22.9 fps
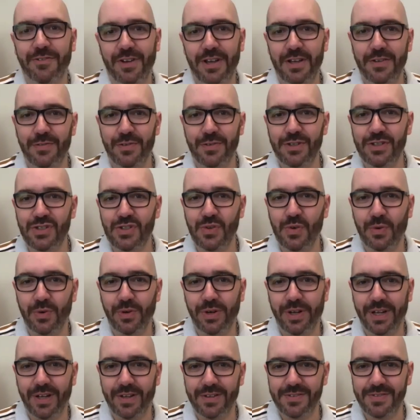favourite
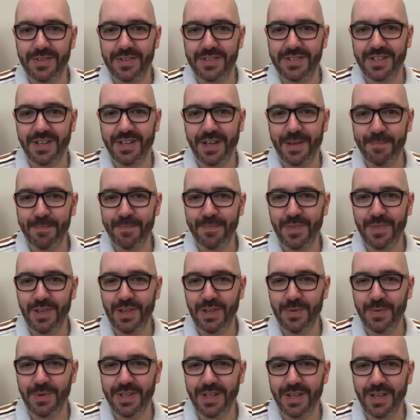story out of the time that
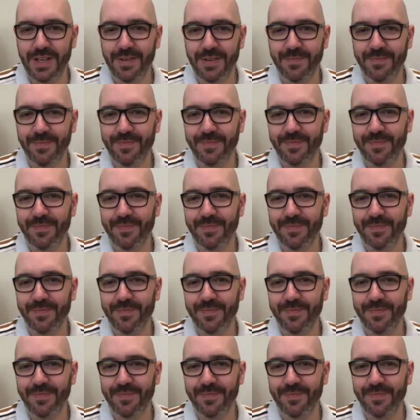you were there?